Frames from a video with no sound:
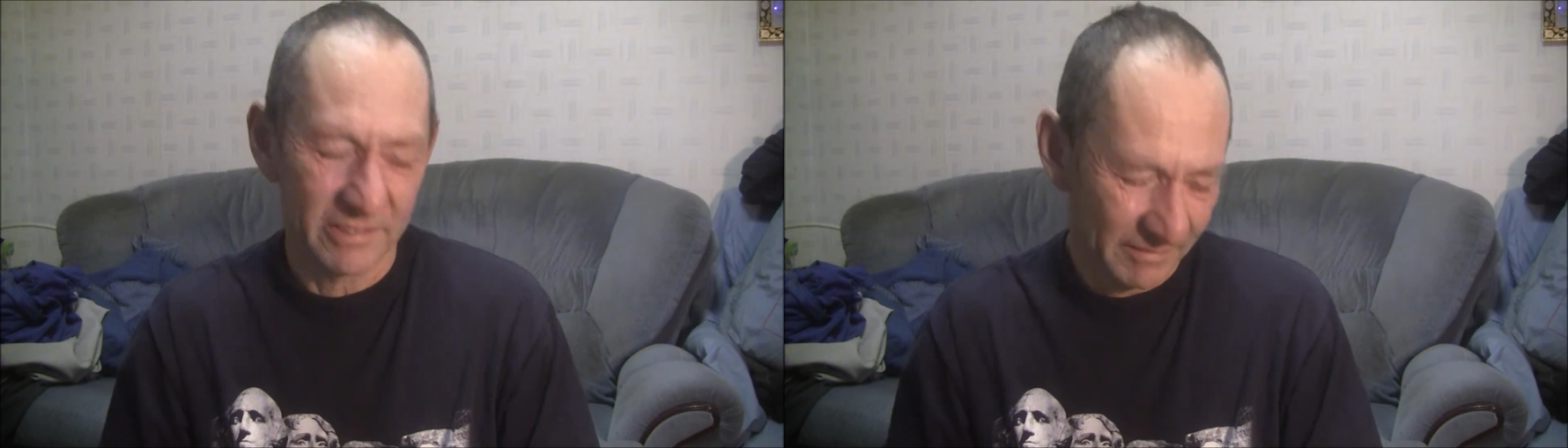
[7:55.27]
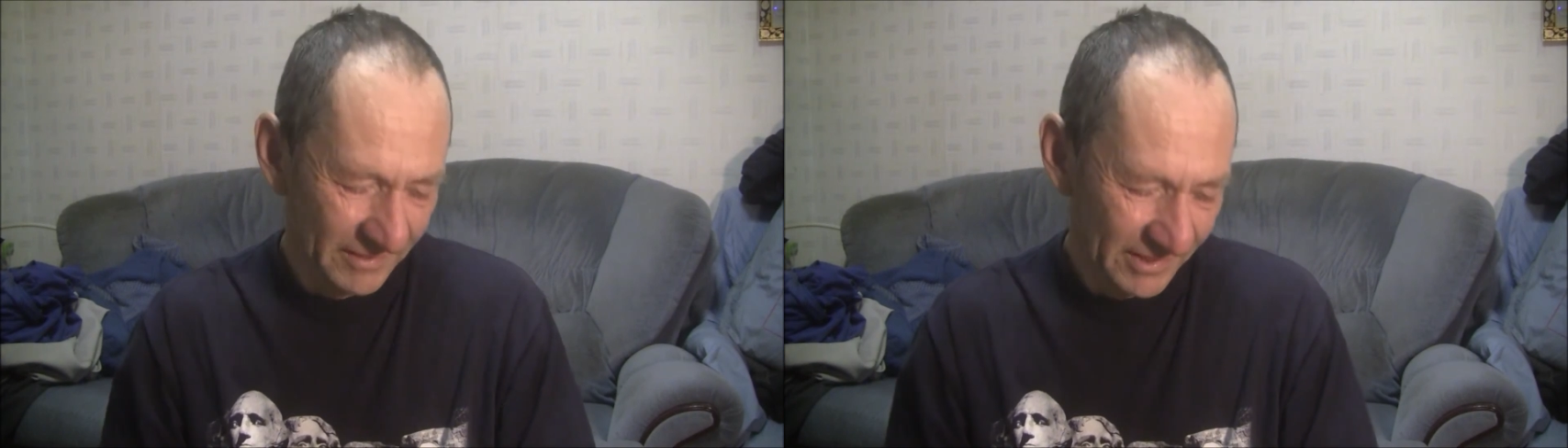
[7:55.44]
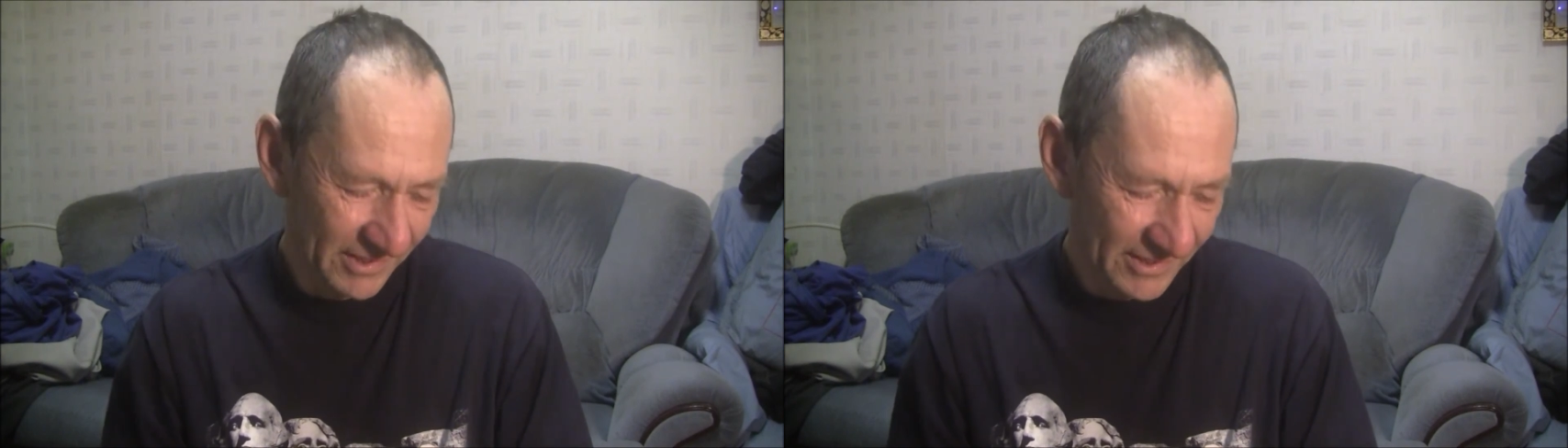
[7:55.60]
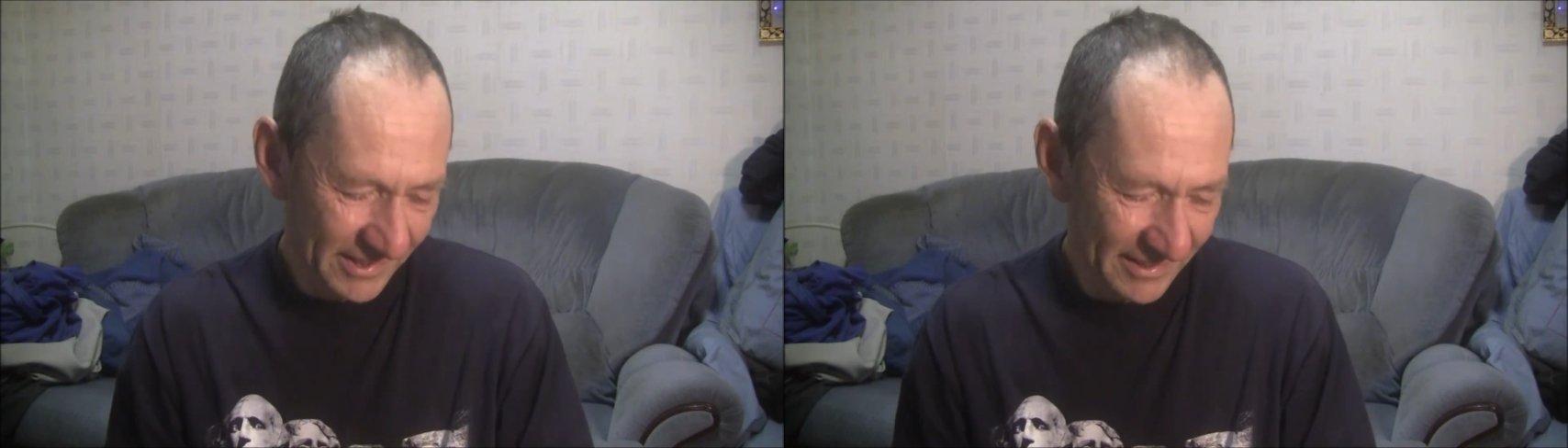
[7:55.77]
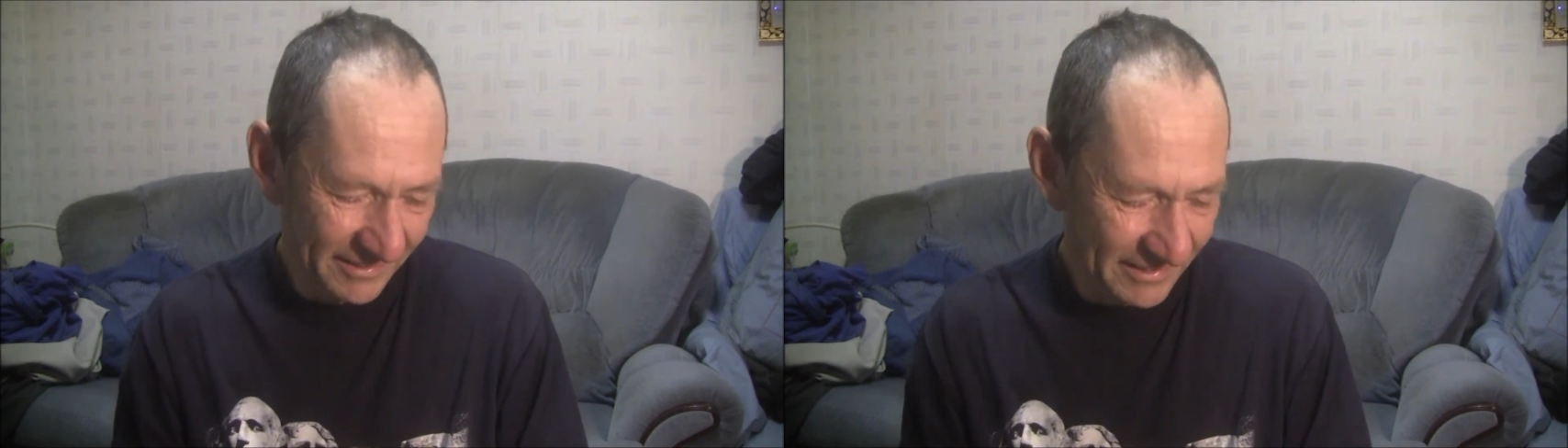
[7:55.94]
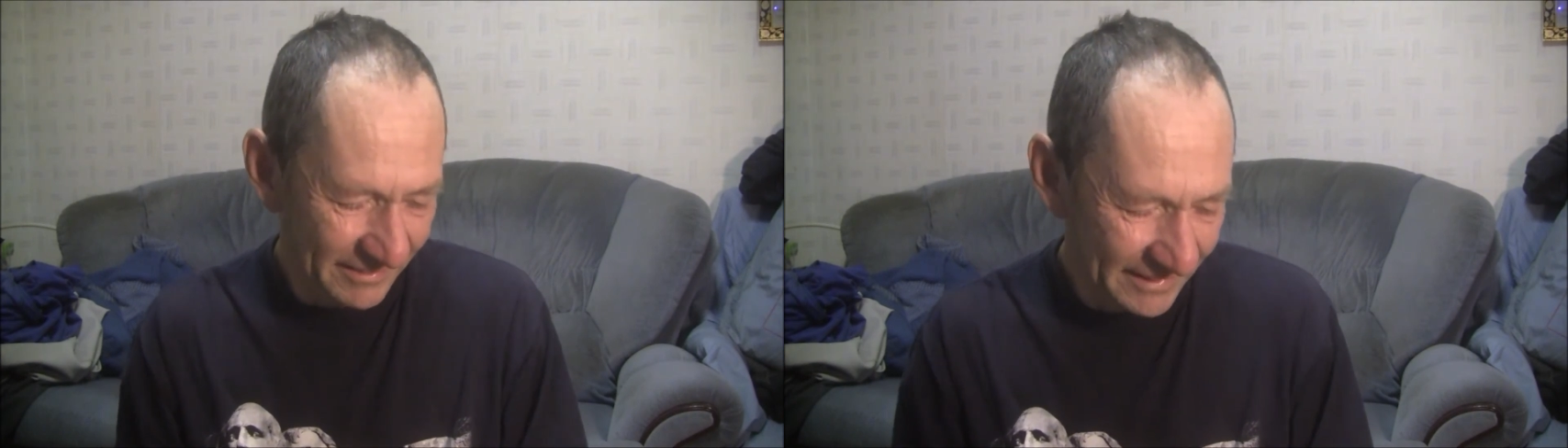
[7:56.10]
on with the
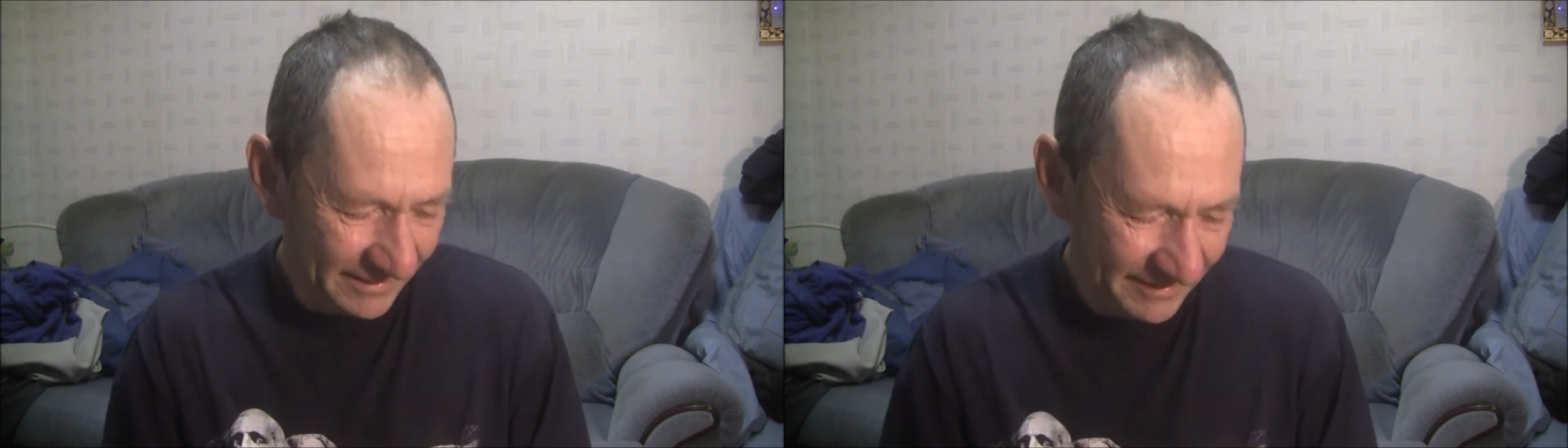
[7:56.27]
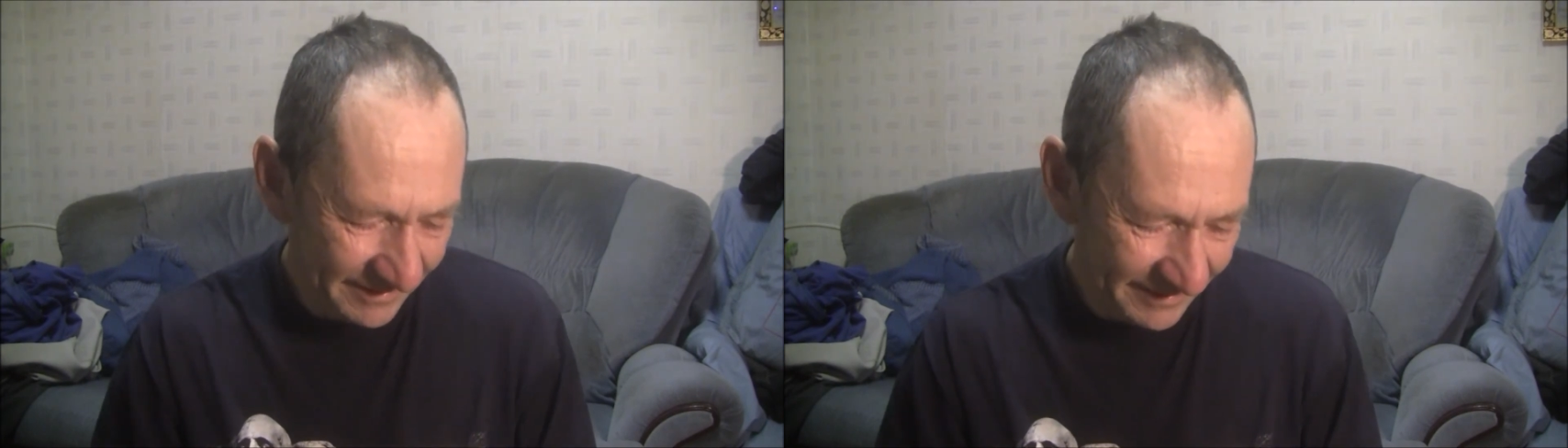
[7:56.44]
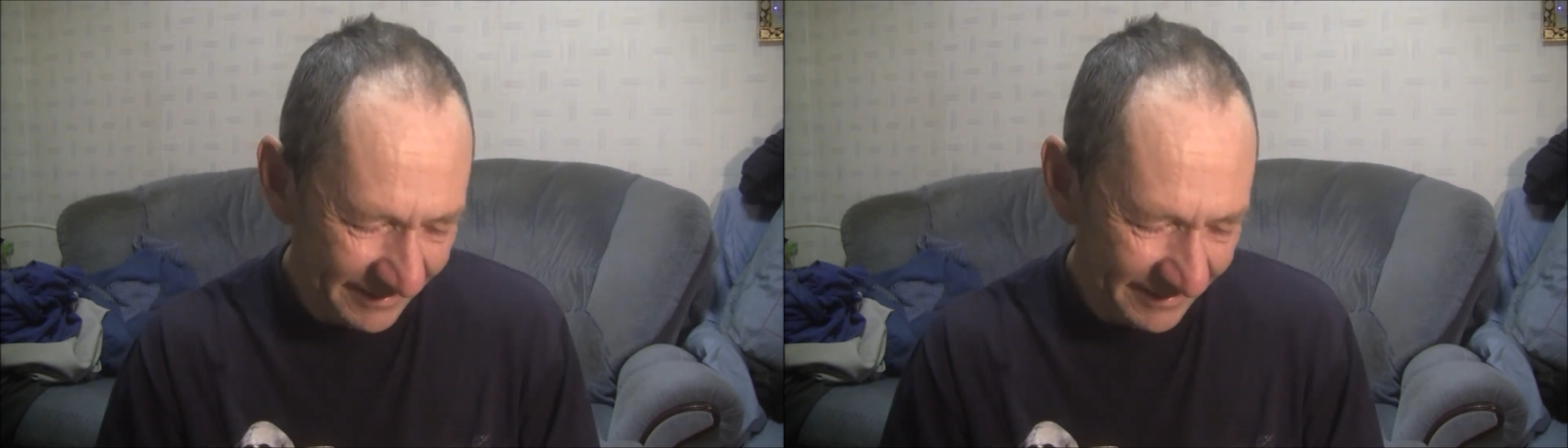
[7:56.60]
zeroing,